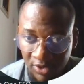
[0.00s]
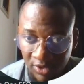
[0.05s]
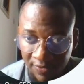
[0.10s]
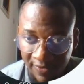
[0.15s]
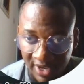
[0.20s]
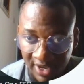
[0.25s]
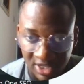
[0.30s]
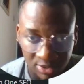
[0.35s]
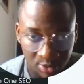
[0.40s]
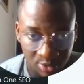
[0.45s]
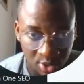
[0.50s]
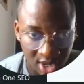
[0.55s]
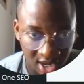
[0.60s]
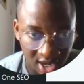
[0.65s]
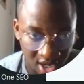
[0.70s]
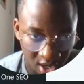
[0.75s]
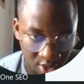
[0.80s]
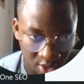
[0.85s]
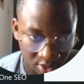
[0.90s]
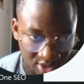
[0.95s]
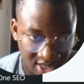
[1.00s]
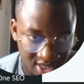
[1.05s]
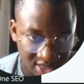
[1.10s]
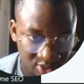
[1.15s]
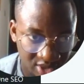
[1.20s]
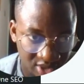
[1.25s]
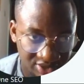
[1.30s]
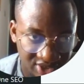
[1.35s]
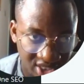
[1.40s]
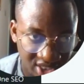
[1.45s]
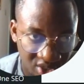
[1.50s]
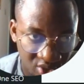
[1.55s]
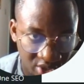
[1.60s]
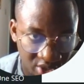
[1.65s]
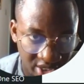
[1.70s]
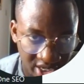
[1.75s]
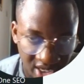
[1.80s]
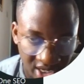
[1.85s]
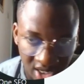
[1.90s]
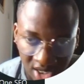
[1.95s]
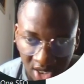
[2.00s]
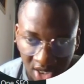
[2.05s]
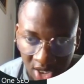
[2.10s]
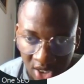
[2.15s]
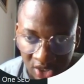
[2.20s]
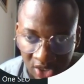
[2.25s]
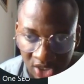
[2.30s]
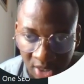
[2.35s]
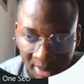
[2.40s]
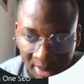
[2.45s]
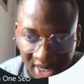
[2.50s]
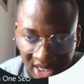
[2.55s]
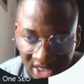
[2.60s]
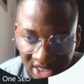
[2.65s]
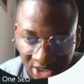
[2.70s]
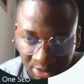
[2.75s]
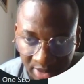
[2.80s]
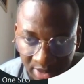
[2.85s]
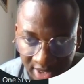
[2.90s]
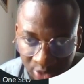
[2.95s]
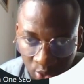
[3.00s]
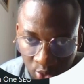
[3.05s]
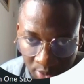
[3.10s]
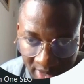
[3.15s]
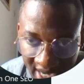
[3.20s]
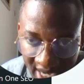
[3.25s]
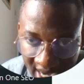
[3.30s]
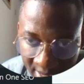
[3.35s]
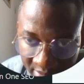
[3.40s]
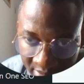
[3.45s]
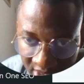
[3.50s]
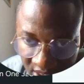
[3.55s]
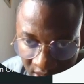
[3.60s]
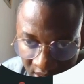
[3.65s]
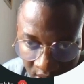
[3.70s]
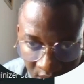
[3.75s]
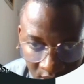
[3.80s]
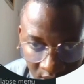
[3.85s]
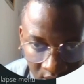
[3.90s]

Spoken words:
Facebook account. That's why you see the code here. Normally this place would be empty.